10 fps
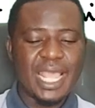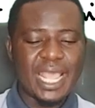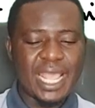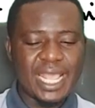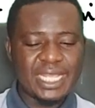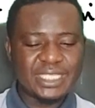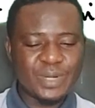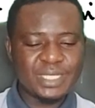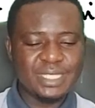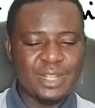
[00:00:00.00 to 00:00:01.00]

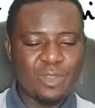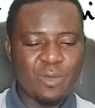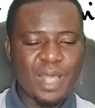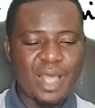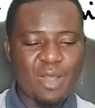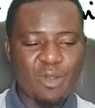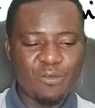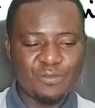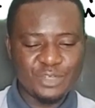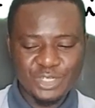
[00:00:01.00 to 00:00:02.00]
Express the number
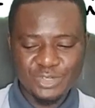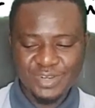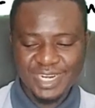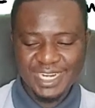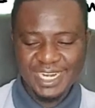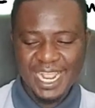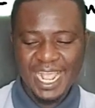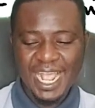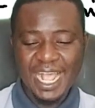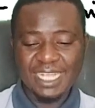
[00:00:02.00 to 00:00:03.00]
of children
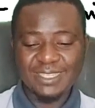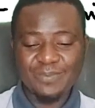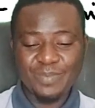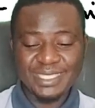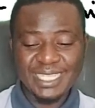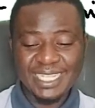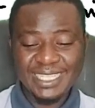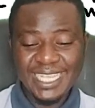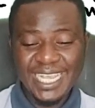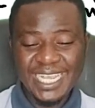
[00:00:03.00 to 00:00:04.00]
as a
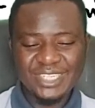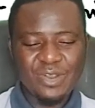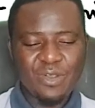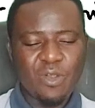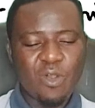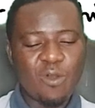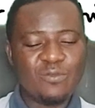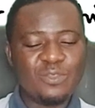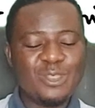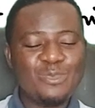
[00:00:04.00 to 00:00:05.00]
percentage
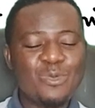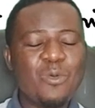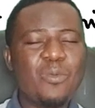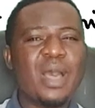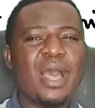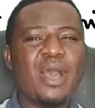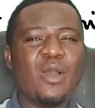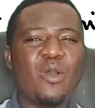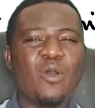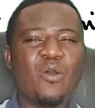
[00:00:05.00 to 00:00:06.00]
of the number
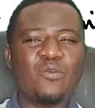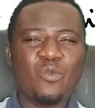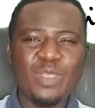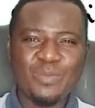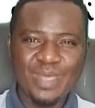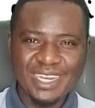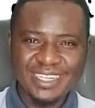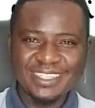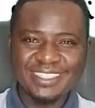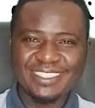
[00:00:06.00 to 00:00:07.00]
of women.
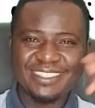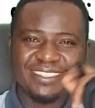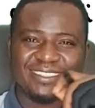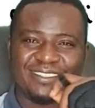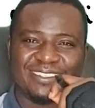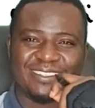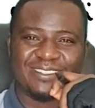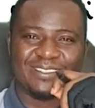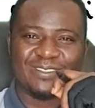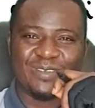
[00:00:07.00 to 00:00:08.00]

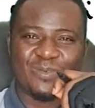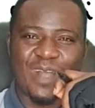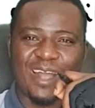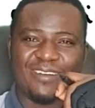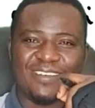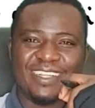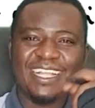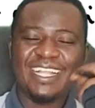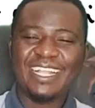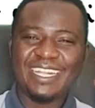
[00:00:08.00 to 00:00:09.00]
Wow.
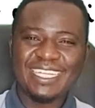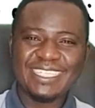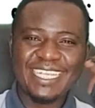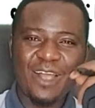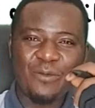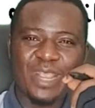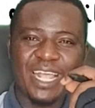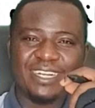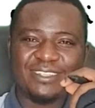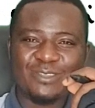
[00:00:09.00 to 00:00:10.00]
Let's see how we
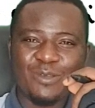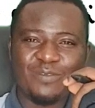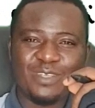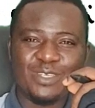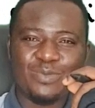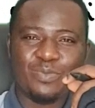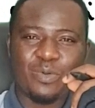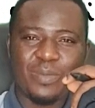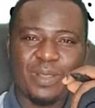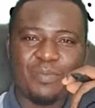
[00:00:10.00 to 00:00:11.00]
can solve this
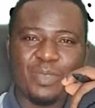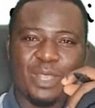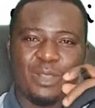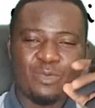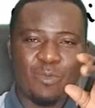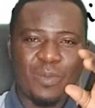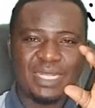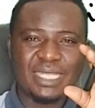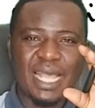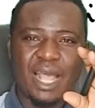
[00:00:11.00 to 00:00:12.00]
problem. No
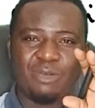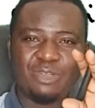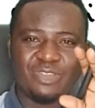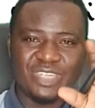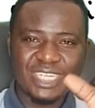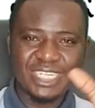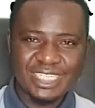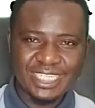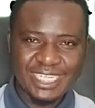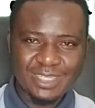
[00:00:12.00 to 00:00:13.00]
matter how
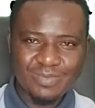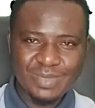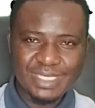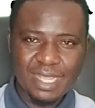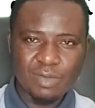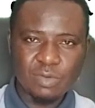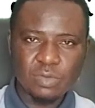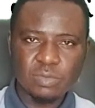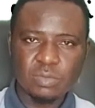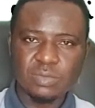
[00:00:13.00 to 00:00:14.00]
trickish it may sound,
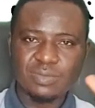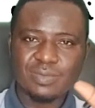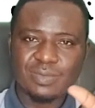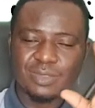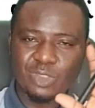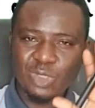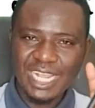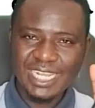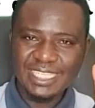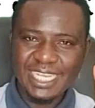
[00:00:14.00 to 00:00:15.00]
just
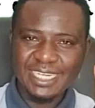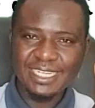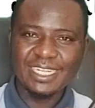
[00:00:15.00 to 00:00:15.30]
like I said,